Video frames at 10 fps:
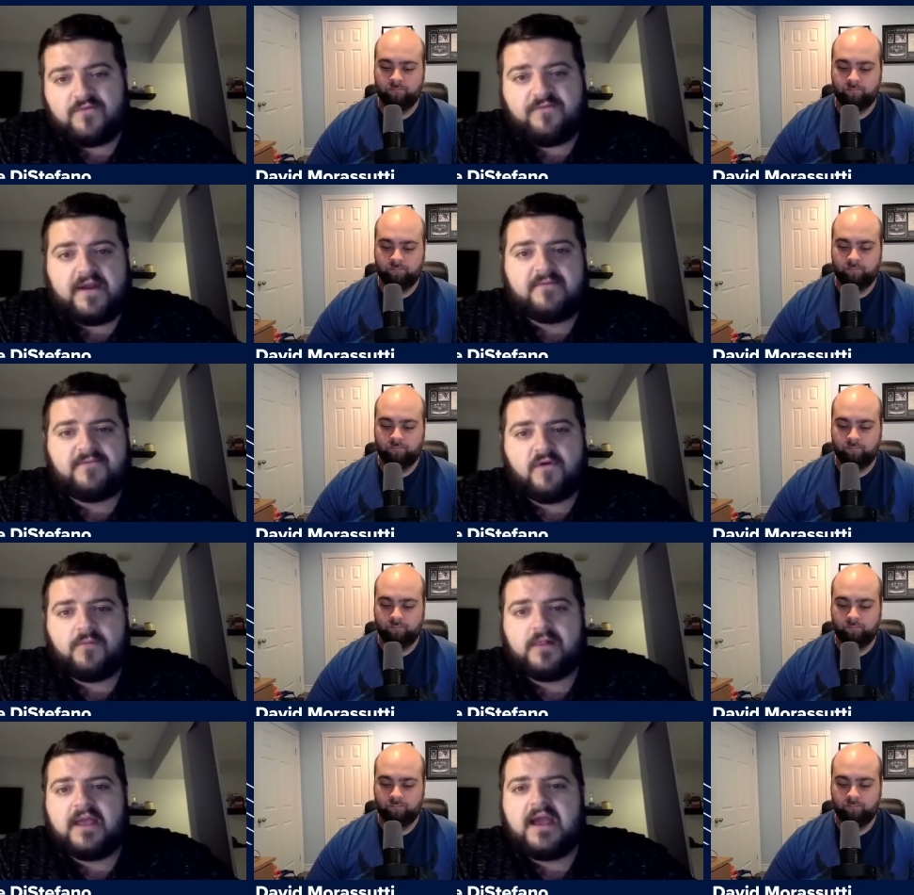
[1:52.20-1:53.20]
Speaker 1: who are fighting for
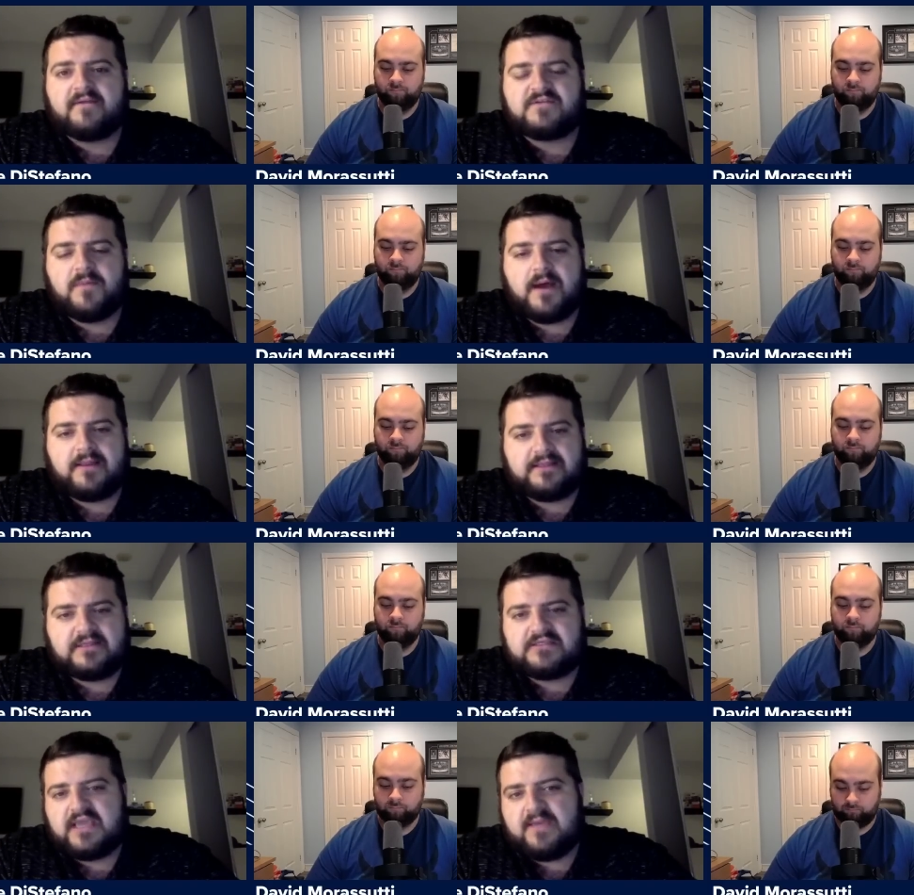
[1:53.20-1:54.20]
a playoff spot. Like
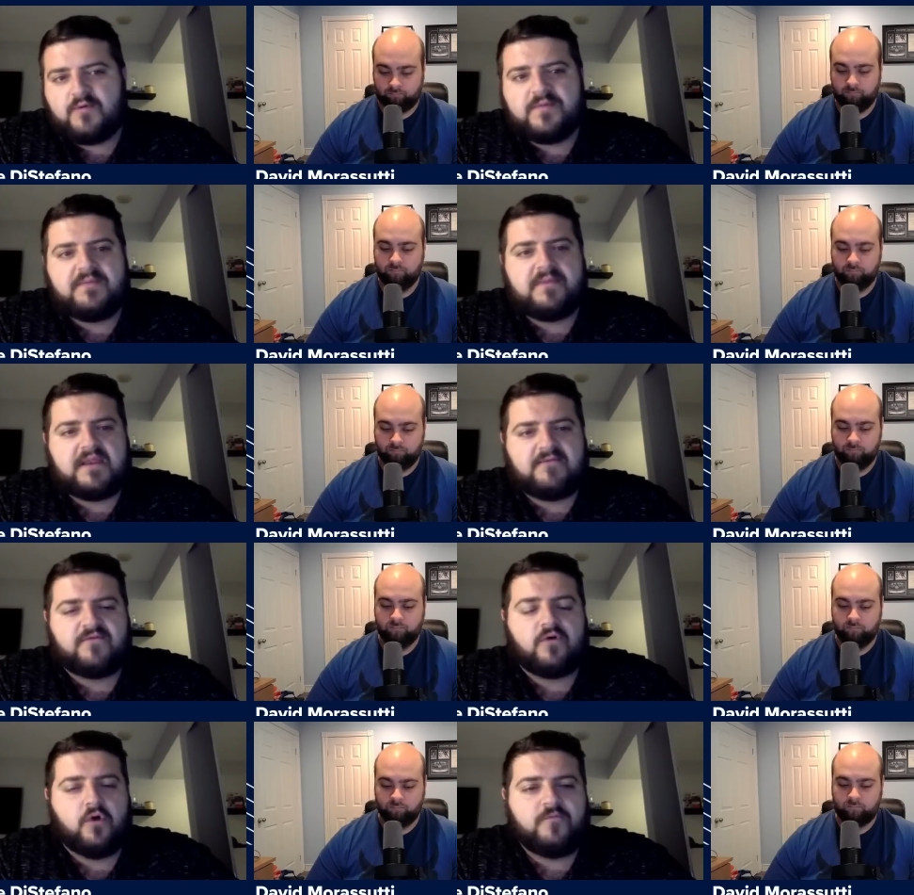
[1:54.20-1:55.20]
this game will be
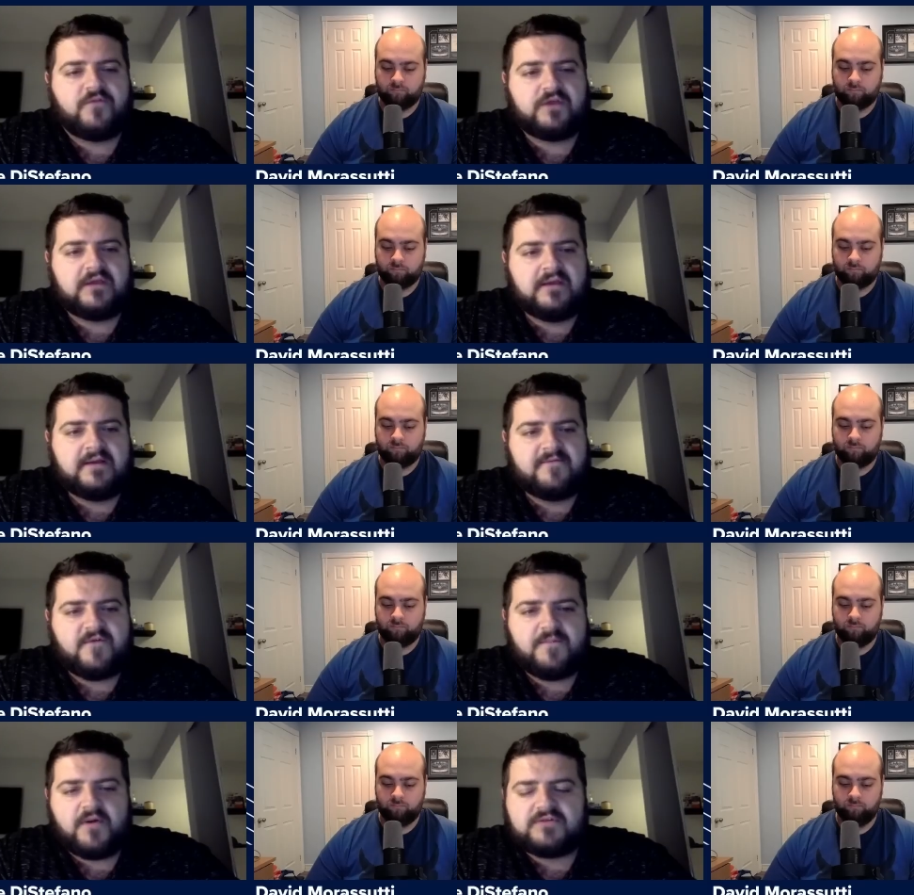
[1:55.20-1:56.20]
meaningful, hopefully,
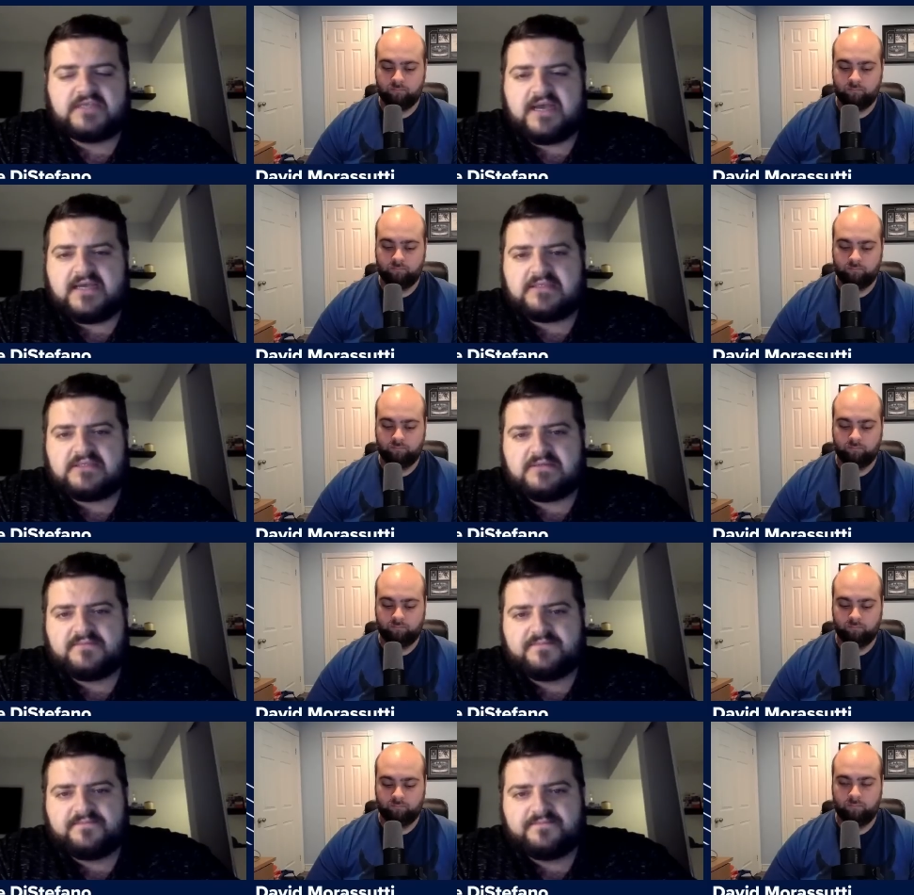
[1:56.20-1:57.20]
for both sides.
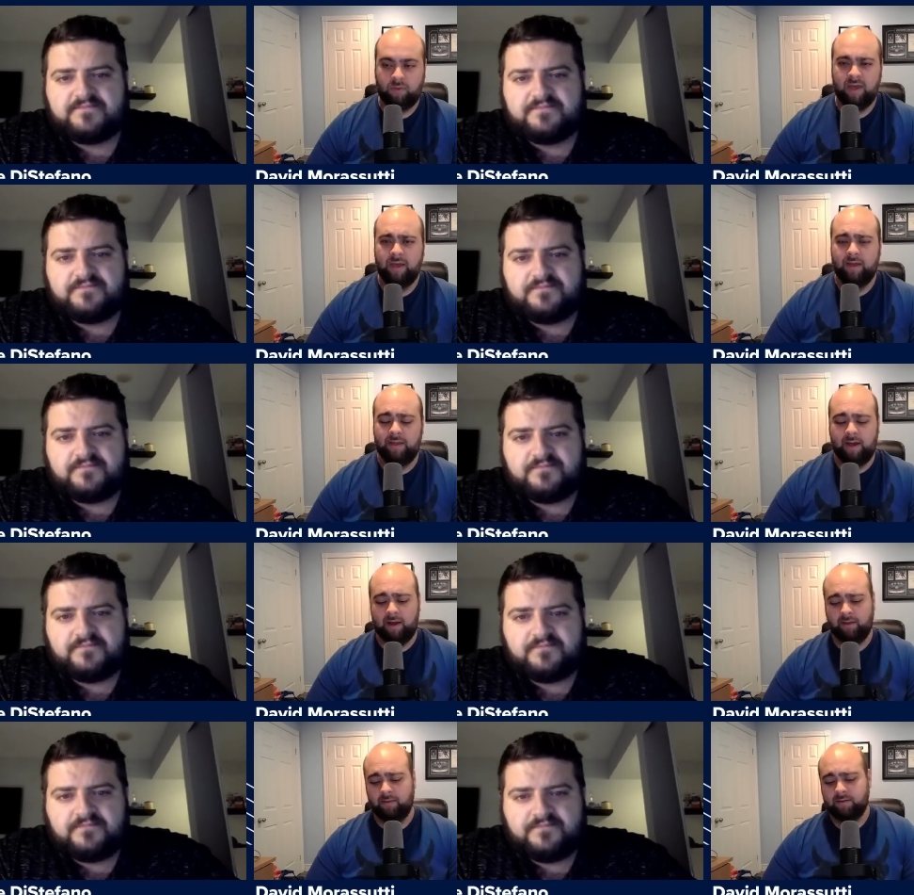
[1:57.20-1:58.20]

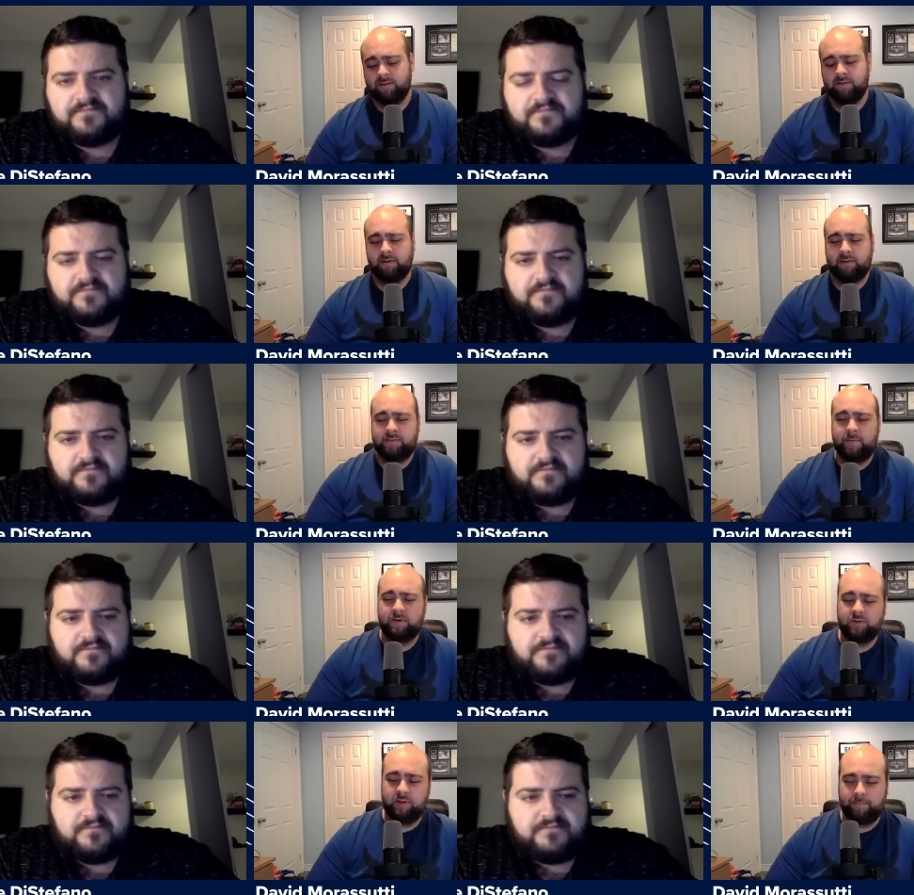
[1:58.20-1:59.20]
Speaker 2: Yeah, and this is
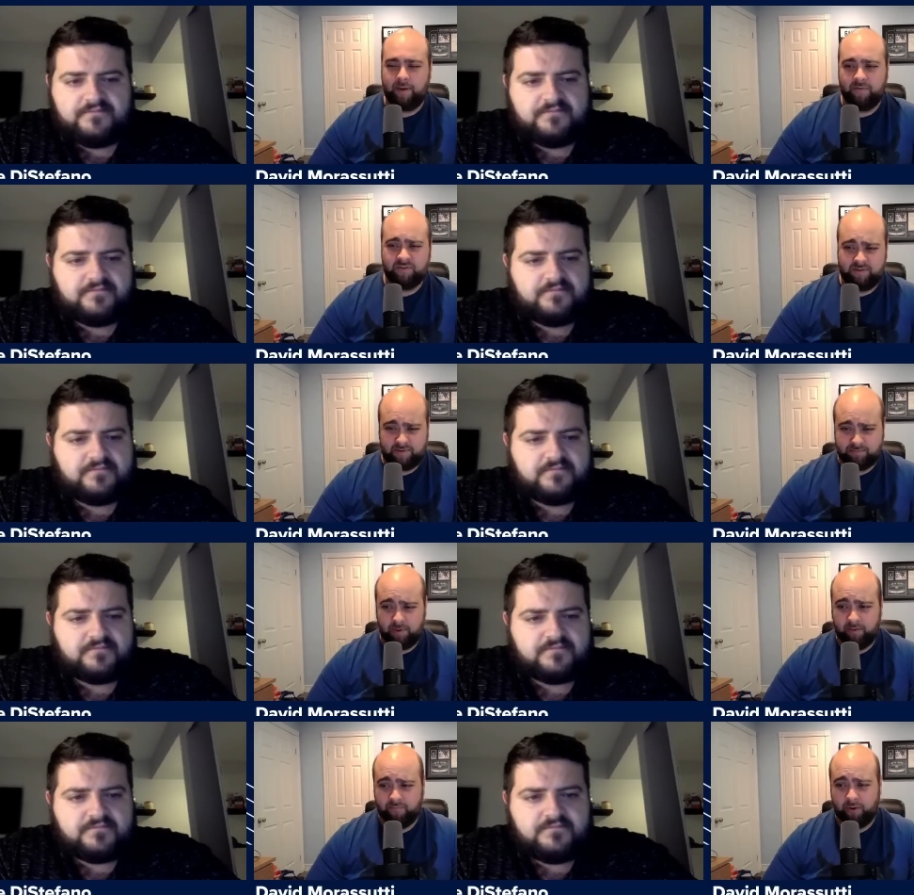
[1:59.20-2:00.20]
especially a Panthers team that's
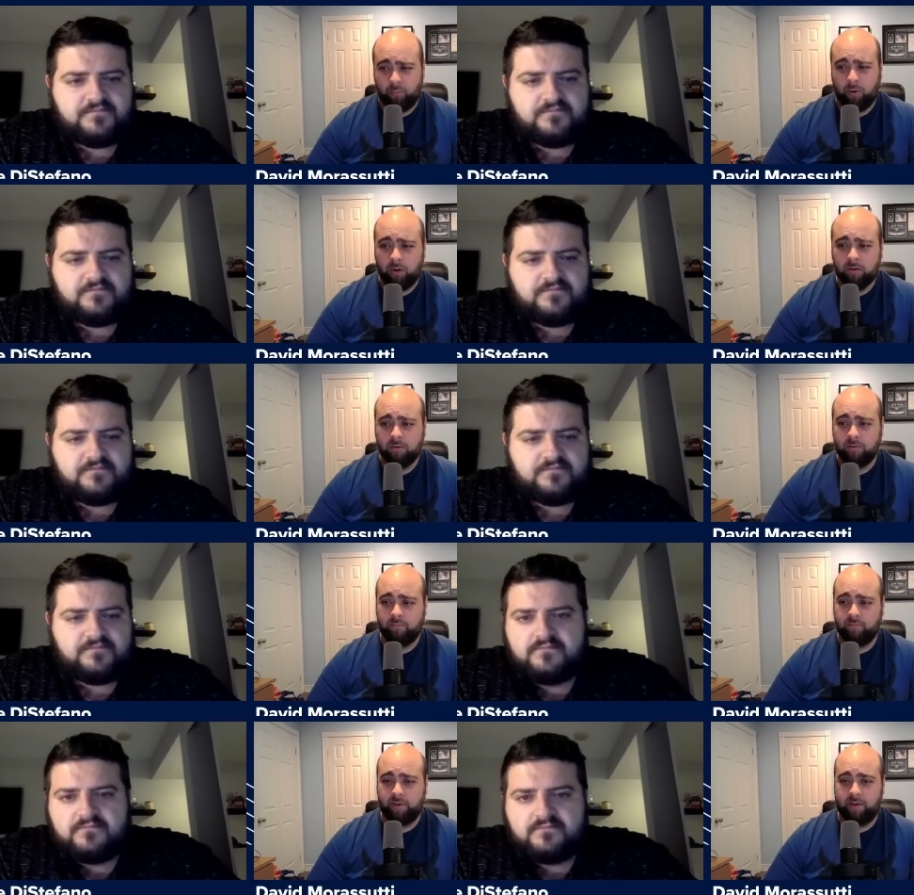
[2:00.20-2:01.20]
playing very well
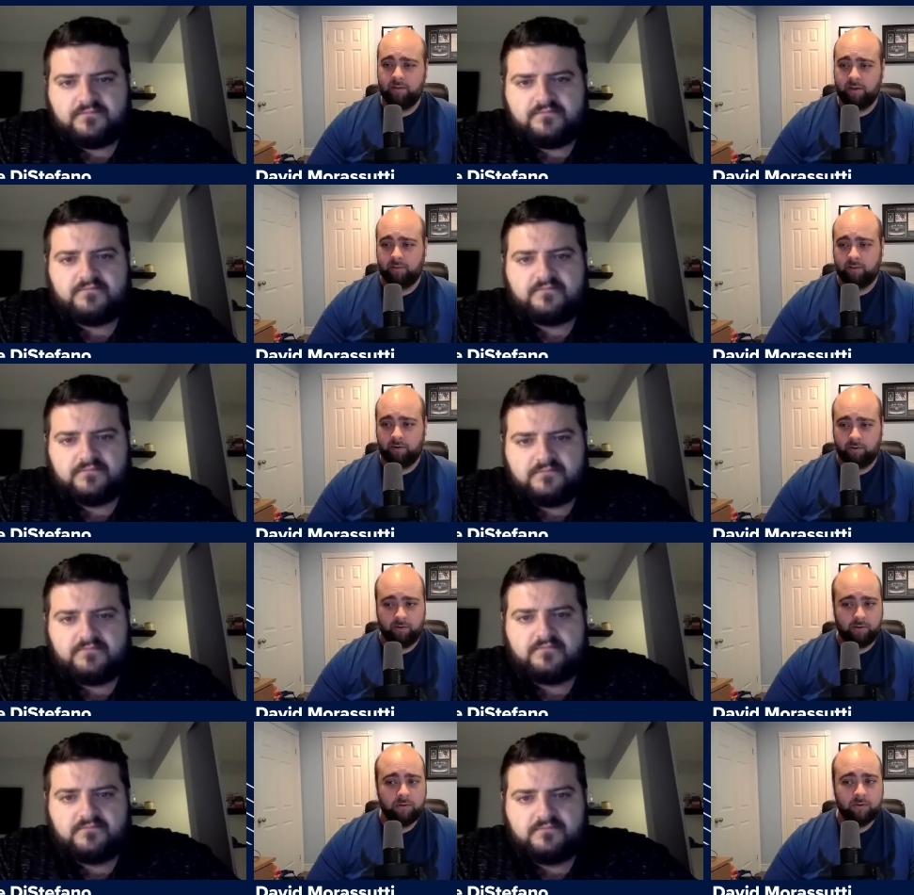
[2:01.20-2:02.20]
of late. Like
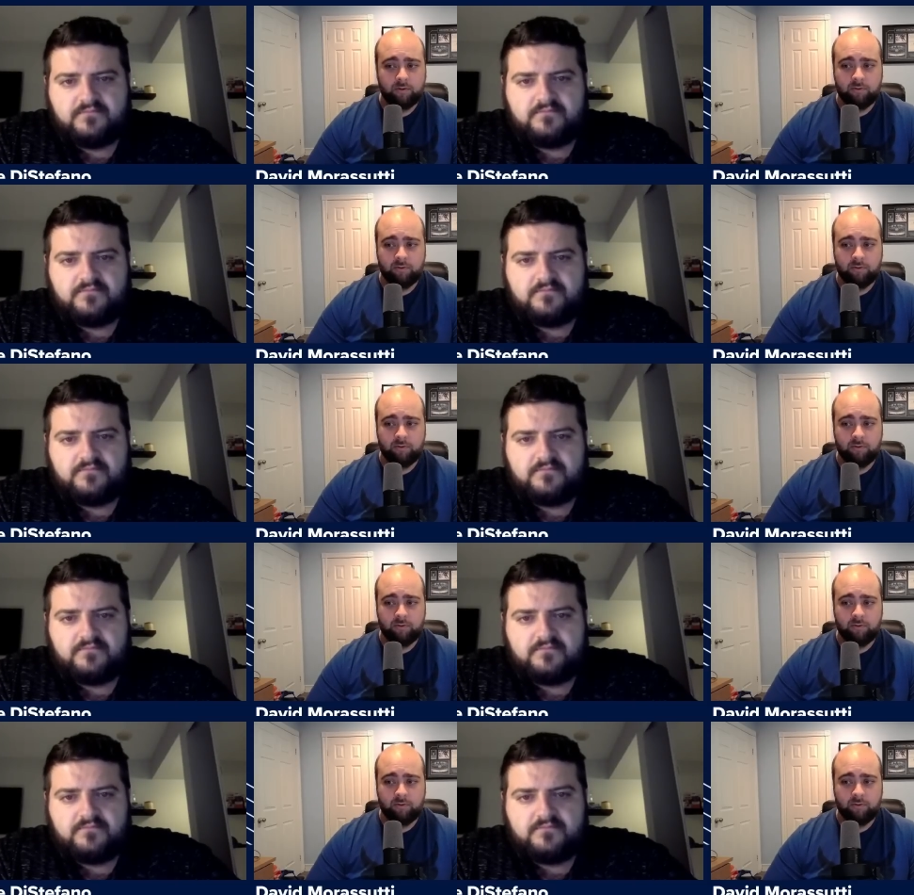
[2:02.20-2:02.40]
they're